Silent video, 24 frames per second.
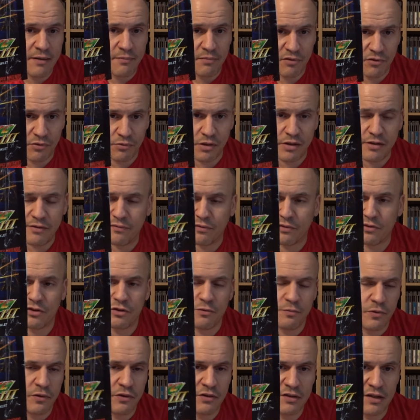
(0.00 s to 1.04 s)
3 for
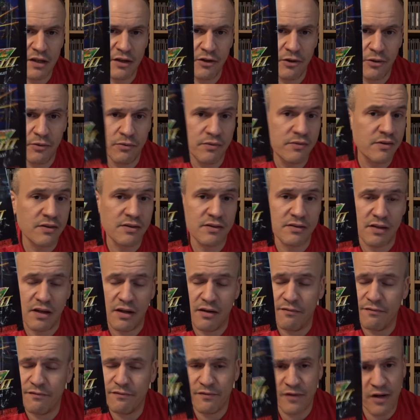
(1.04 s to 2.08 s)
Super Nintendo. This is
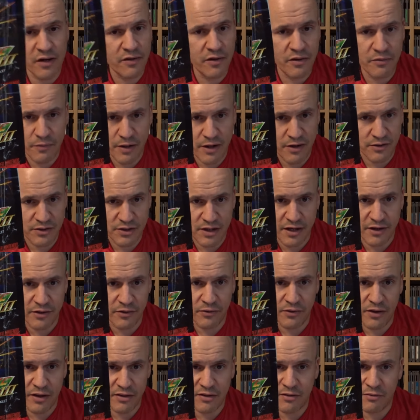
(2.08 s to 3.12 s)
a very rare
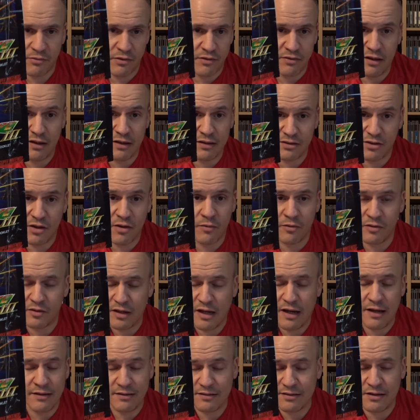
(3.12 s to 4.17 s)
title. I don't think it's almost,
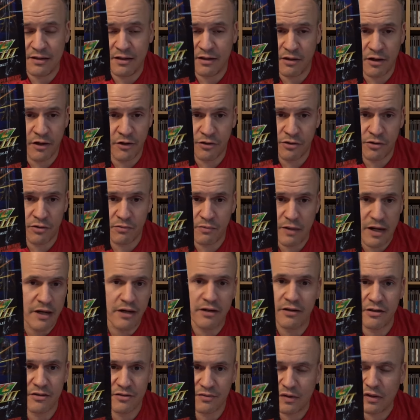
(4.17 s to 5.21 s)
honestly
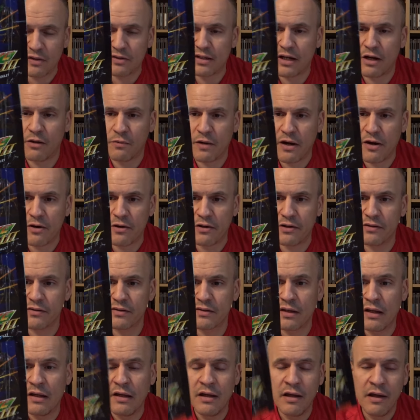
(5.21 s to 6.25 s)
underrated as far as how rare it
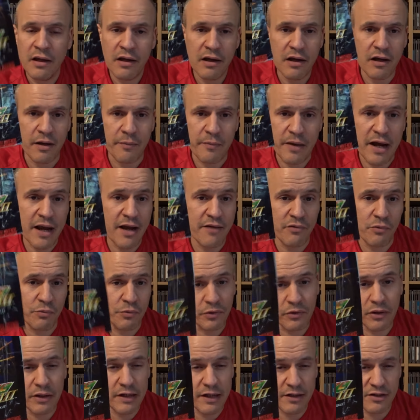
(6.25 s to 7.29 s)
is. I have a
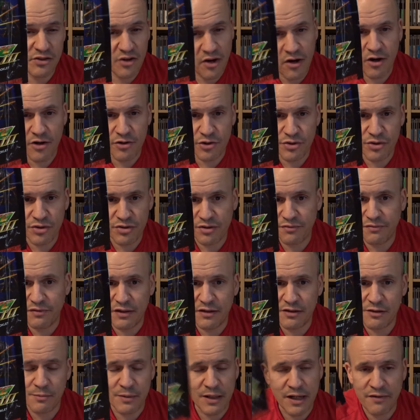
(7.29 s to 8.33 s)
really nice cartridge of
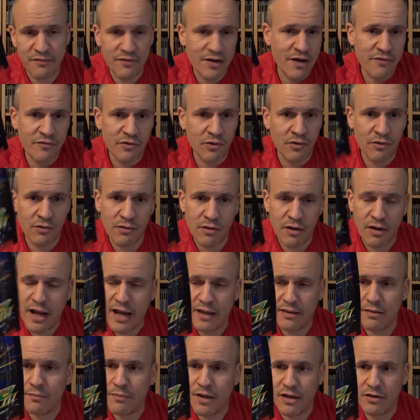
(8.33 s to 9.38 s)
this, but I never
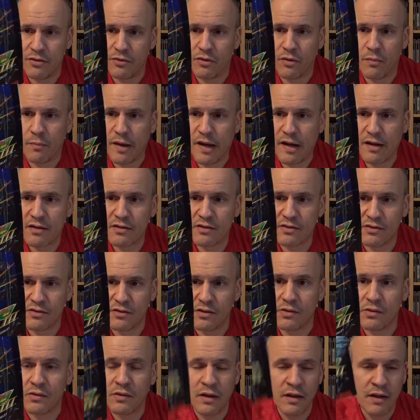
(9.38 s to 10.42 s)
had the manual or box,
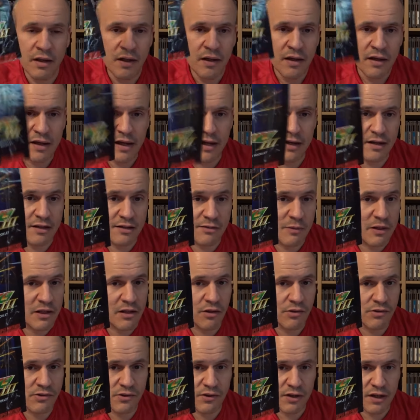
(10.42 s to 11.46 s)
so kind of gets me
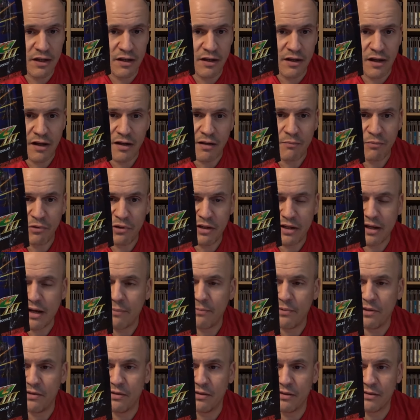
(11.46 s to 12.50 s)
closer to getting a complete
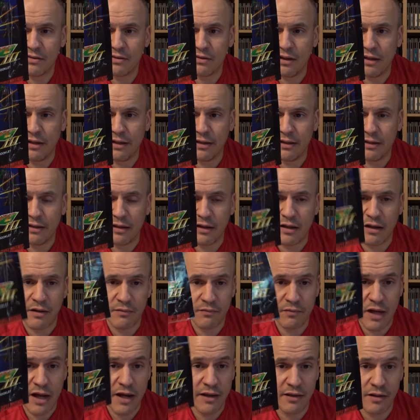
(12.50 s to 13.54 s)
copy of this, and
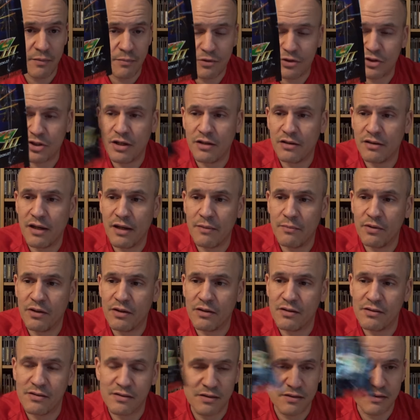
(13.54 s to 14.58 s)
highly appreciate that
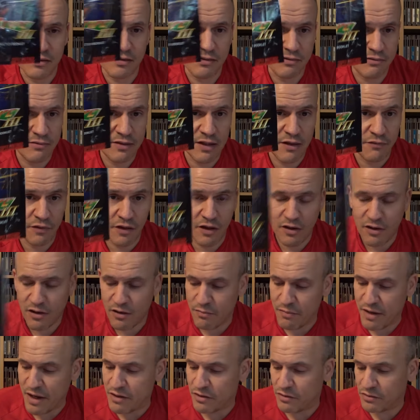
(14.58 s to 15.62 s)
because this is definitely a
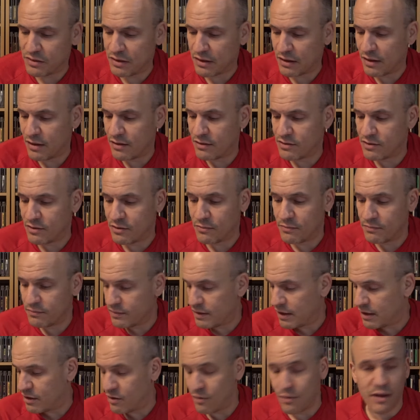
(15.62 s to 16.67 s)
hard manual to get. So
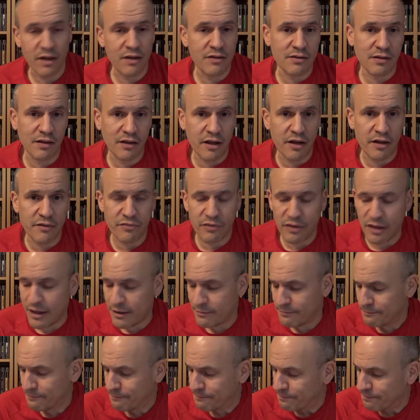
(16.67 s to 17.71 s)
thank you again to Lenny for
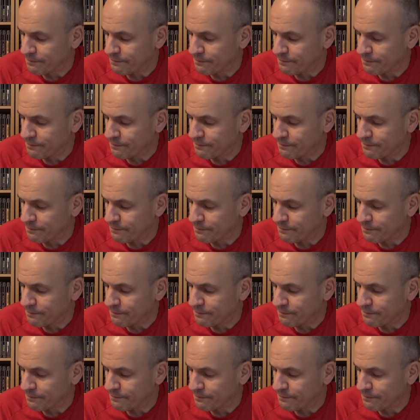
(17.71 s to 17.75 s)
that.